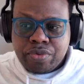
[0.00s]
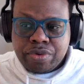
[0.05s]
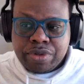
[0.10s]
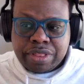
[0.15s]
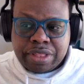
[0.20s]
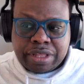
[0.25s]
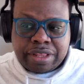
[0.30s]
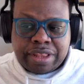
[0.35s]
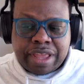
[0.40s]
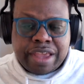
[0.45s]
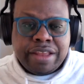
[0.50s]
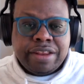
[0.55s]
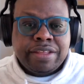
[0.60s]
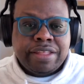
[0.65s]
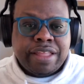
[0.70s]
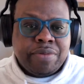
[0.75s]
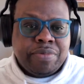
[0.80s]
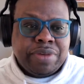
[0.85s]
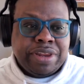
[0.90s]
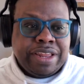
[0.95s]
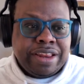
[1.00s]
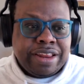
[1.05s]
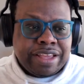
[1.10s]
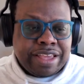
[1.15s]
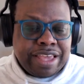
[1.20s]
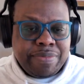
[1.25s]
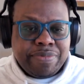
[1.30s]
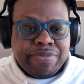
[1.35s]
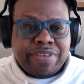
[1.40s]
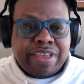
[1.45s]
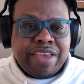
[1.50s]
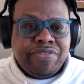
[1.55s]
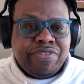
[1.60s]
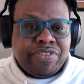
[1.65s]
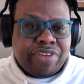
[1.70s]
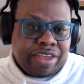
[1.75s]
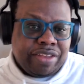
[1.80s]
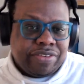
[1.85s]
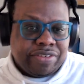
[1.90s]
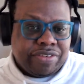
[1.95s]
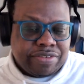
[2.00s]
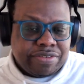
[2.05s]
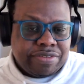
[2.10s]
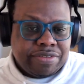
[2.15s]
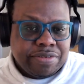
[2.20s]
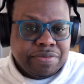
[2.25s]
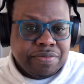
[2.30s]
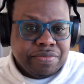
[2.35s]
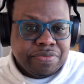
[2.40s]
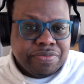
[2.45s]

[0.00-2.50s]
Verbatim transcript: the data that we need to keep safe changes.